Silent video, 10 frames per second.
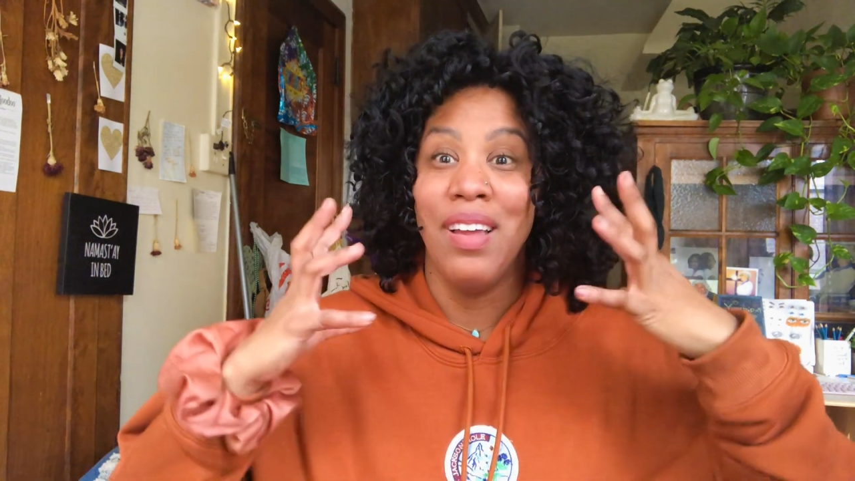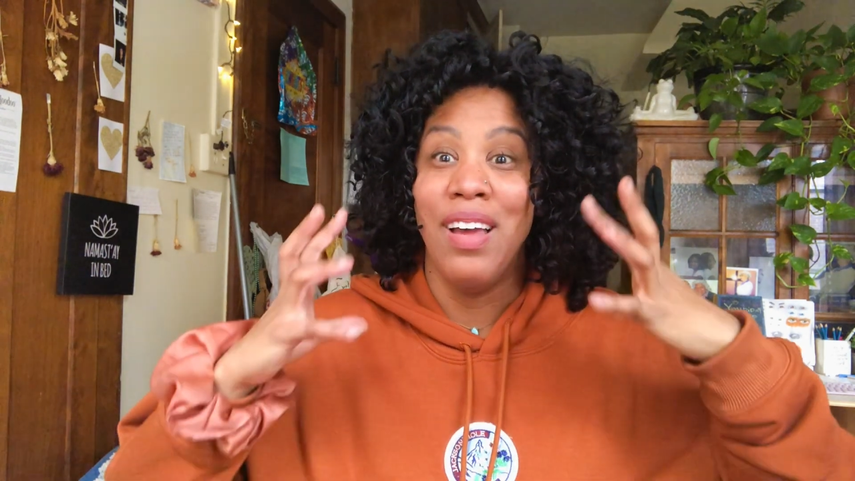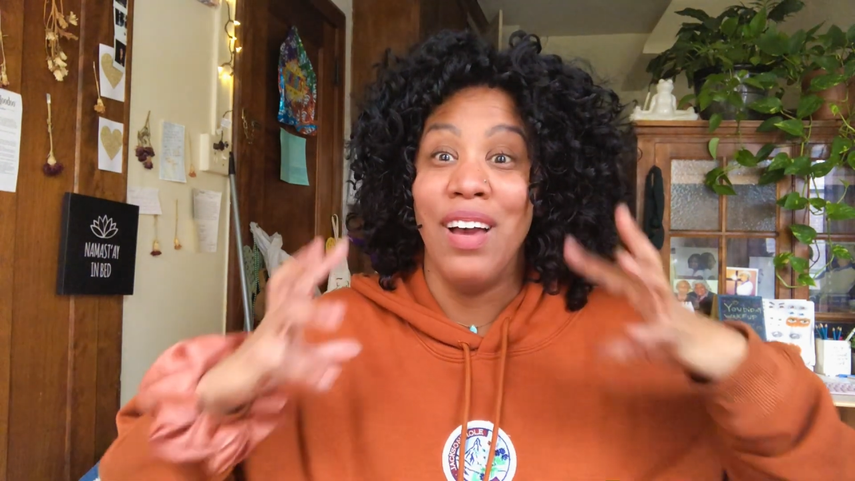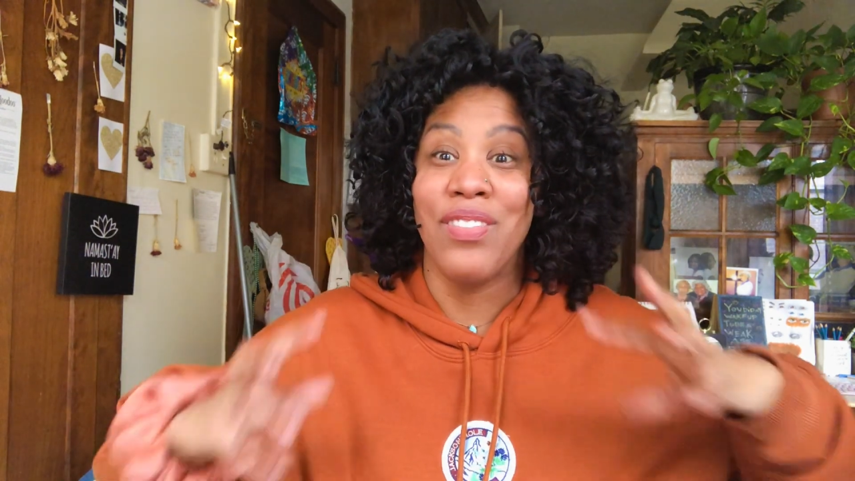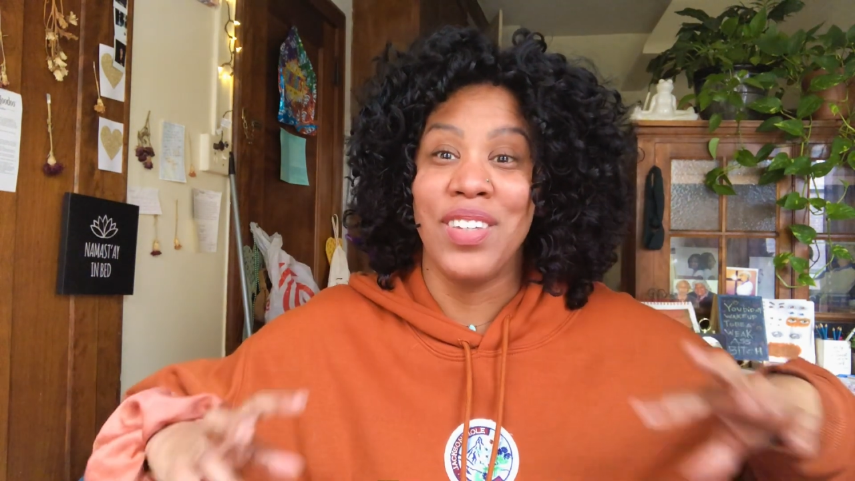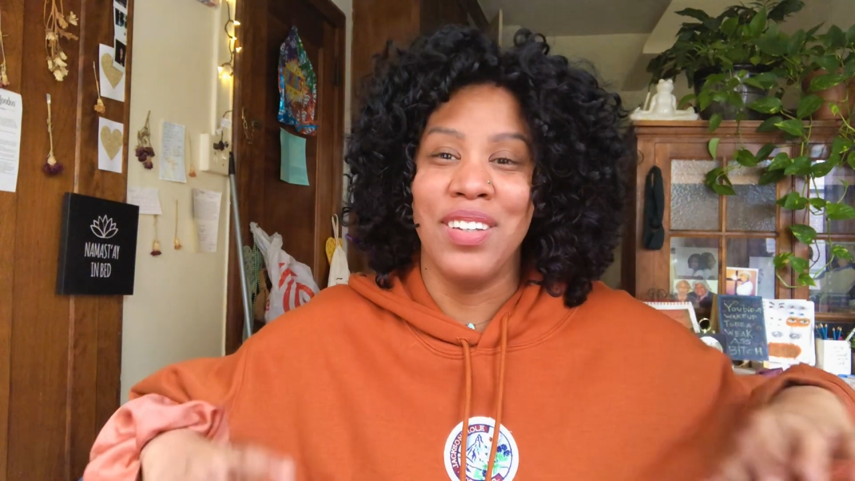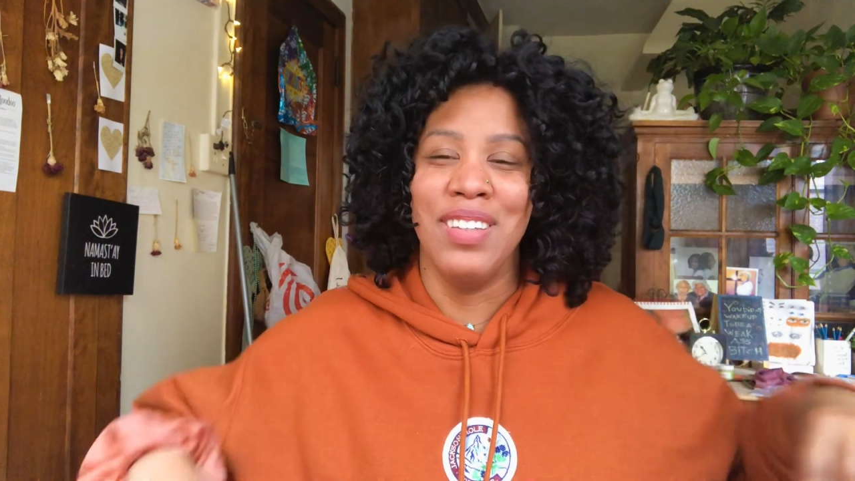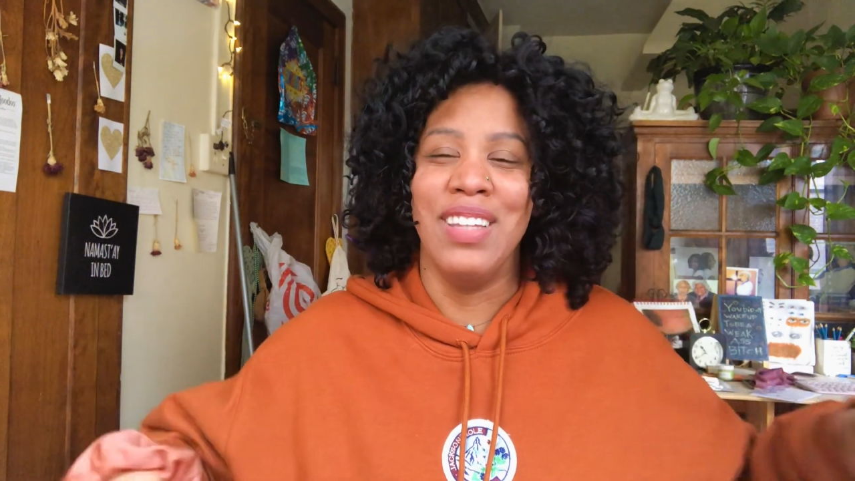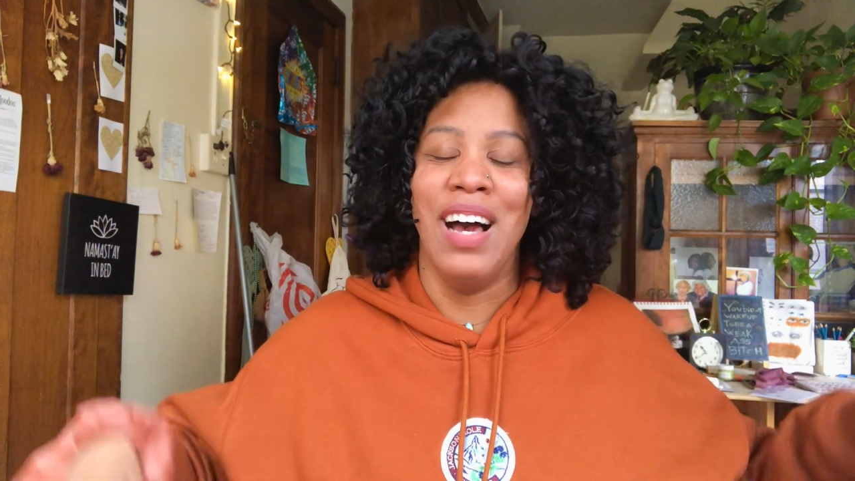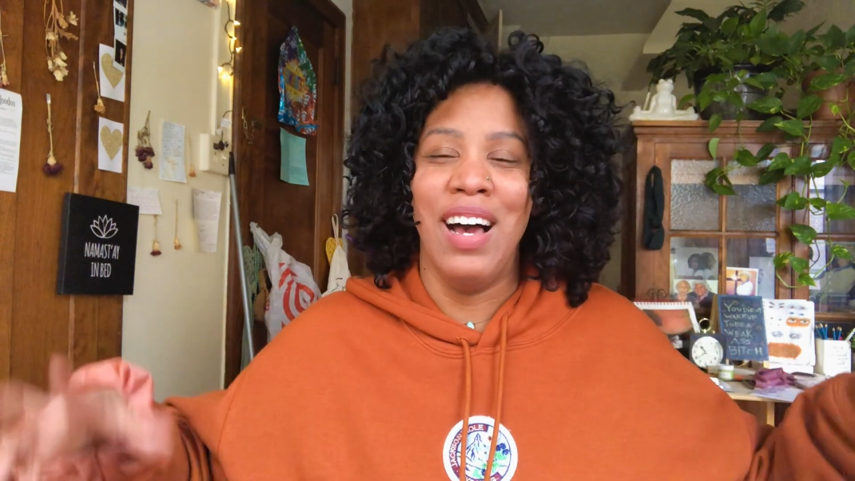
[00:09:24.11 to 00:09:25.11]
have to
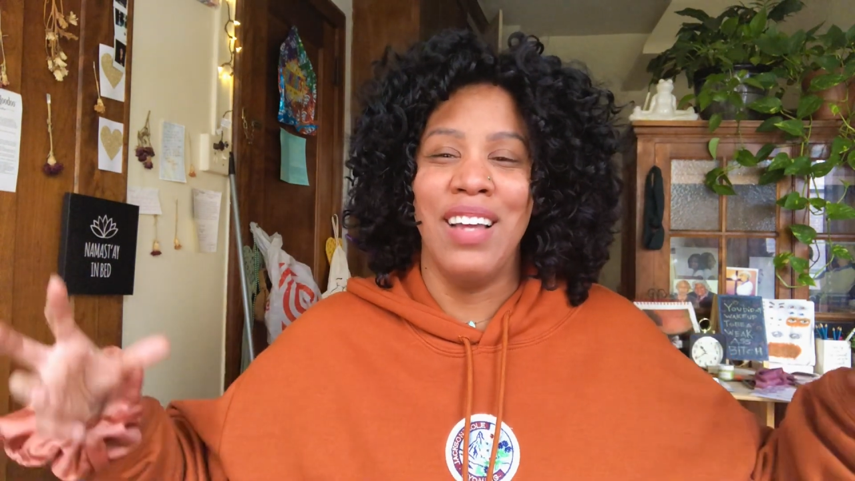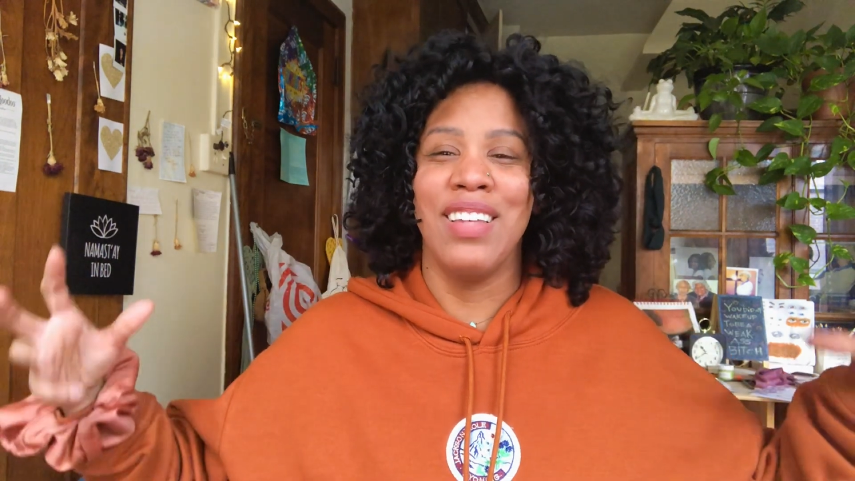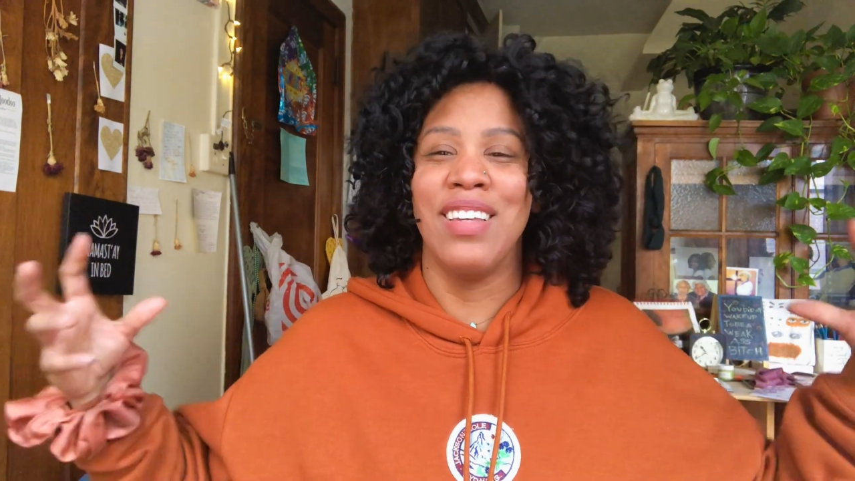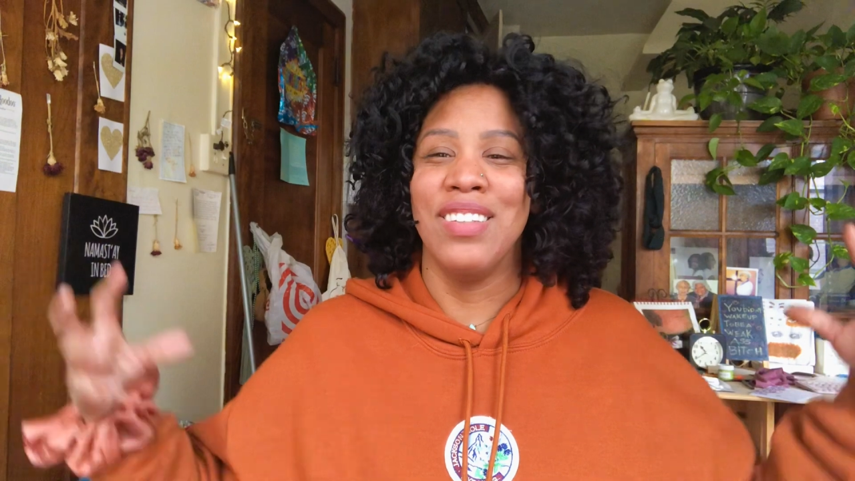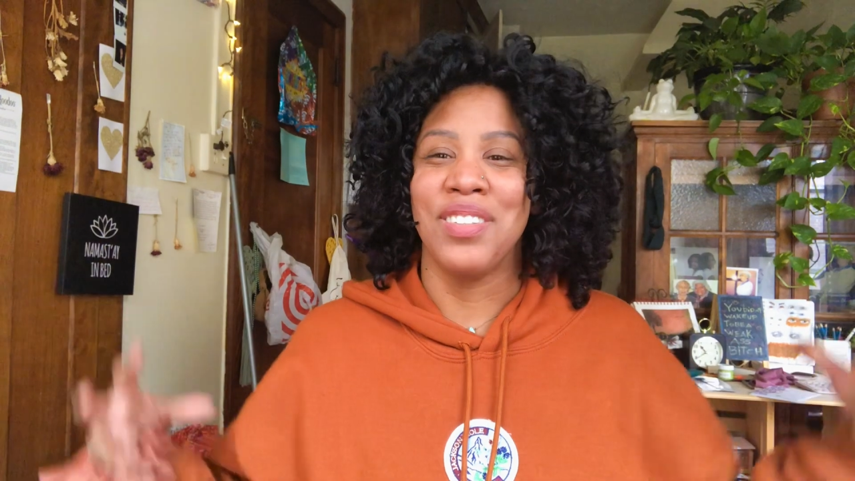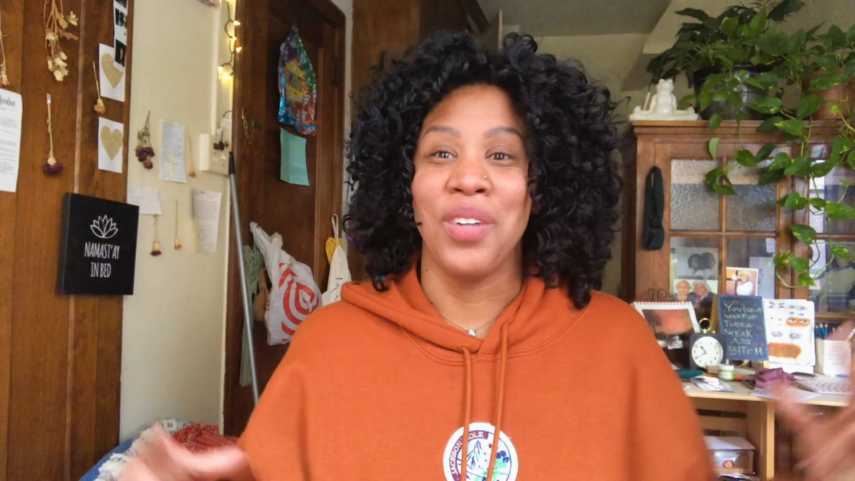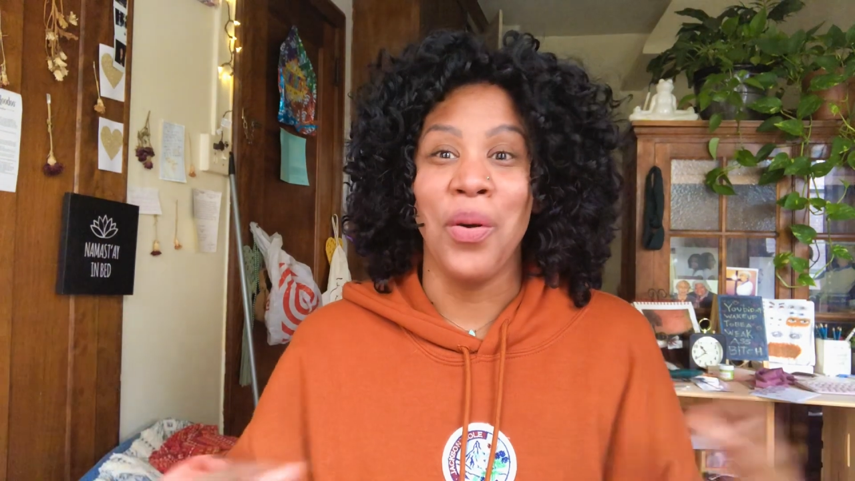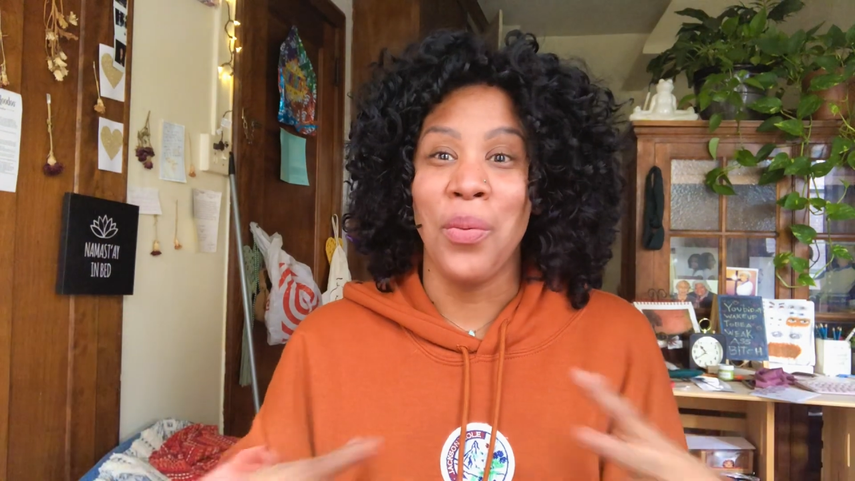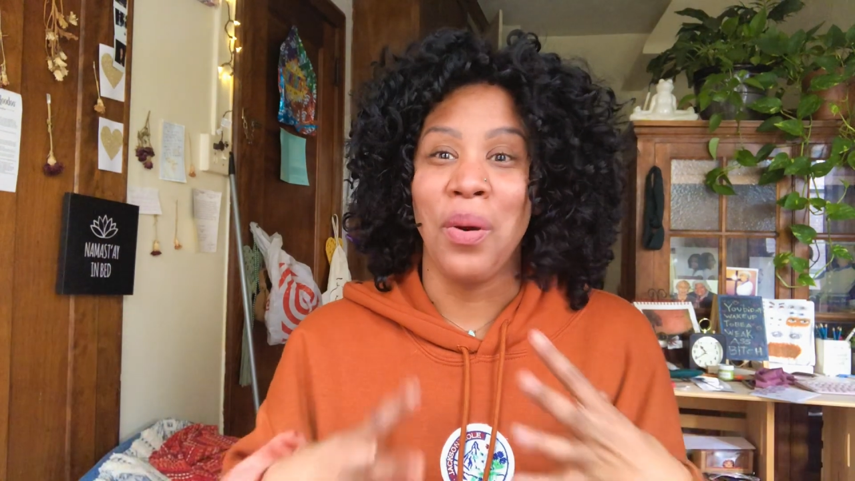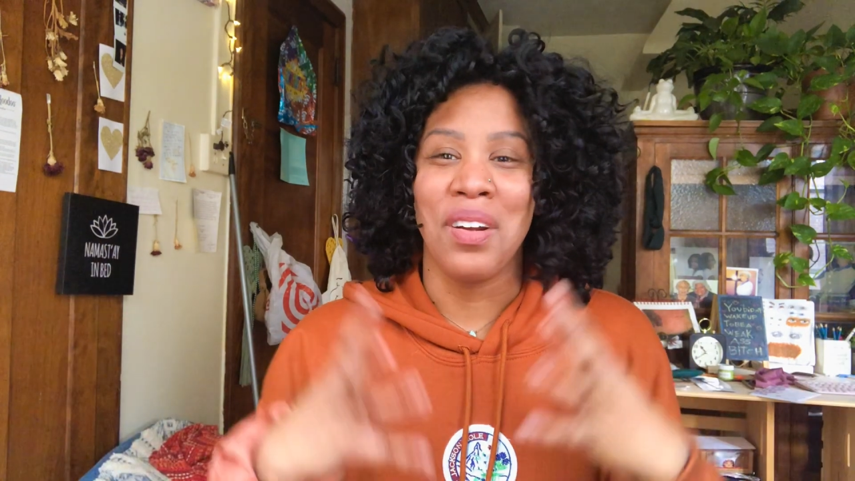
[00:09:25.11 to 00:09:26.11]
not get so
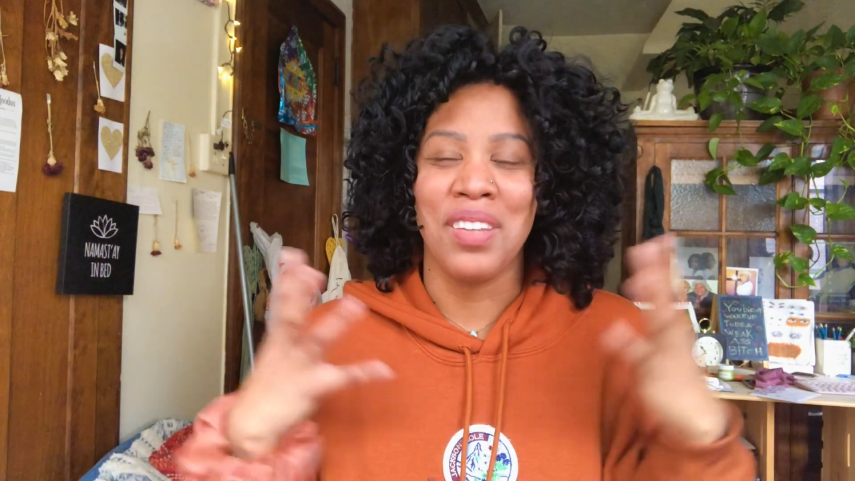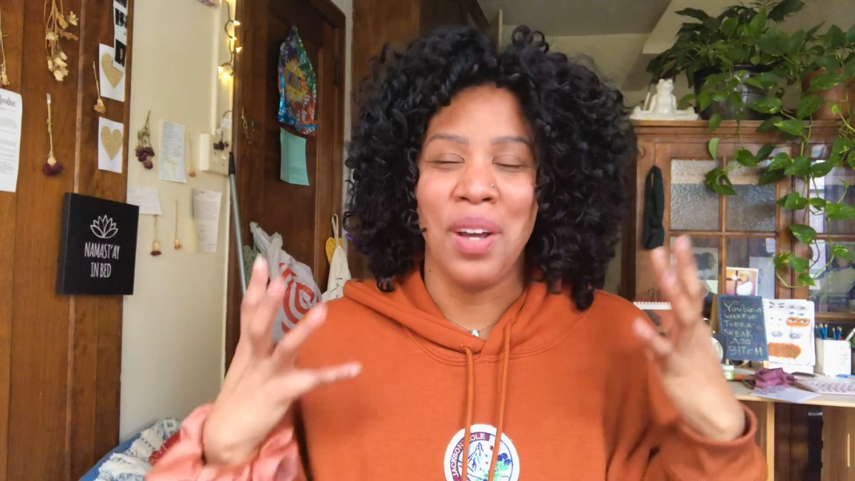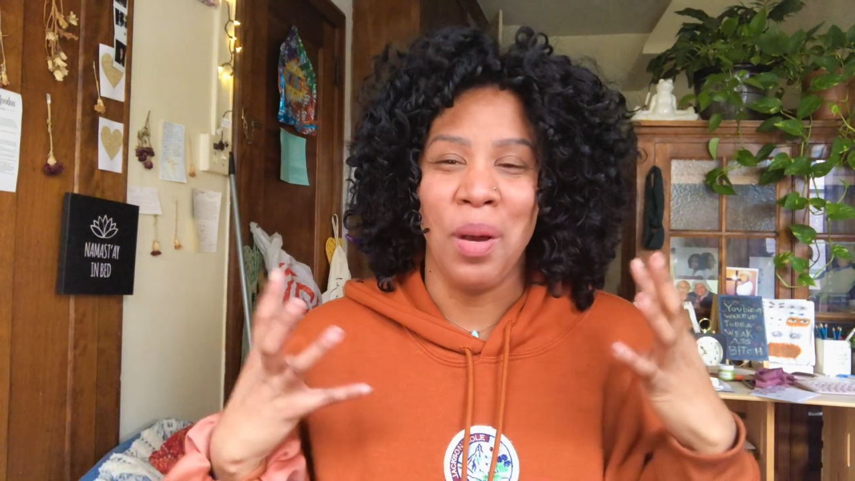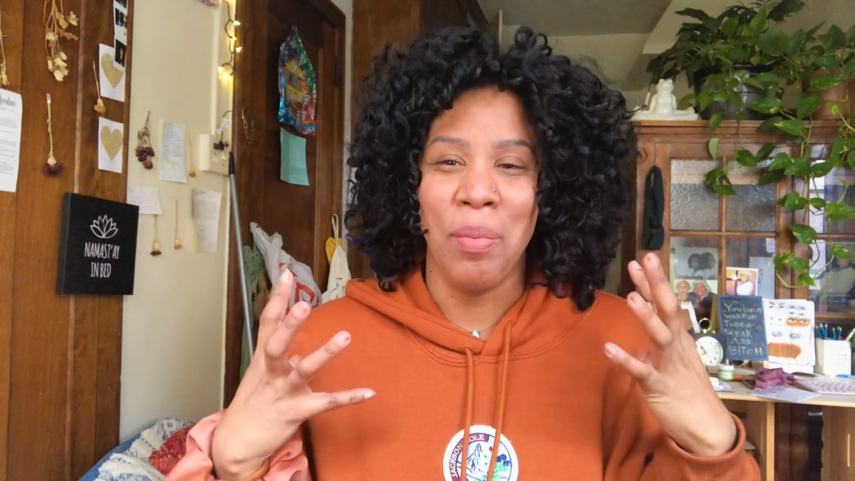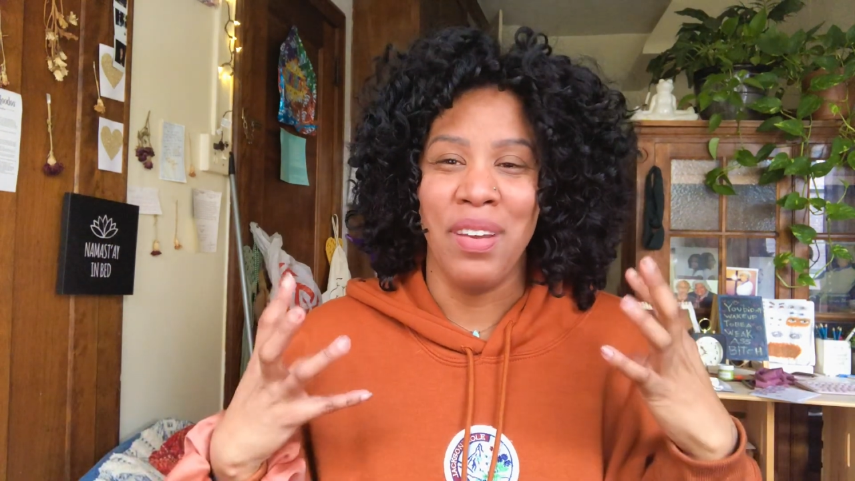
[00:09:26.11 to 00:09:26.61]
worked up,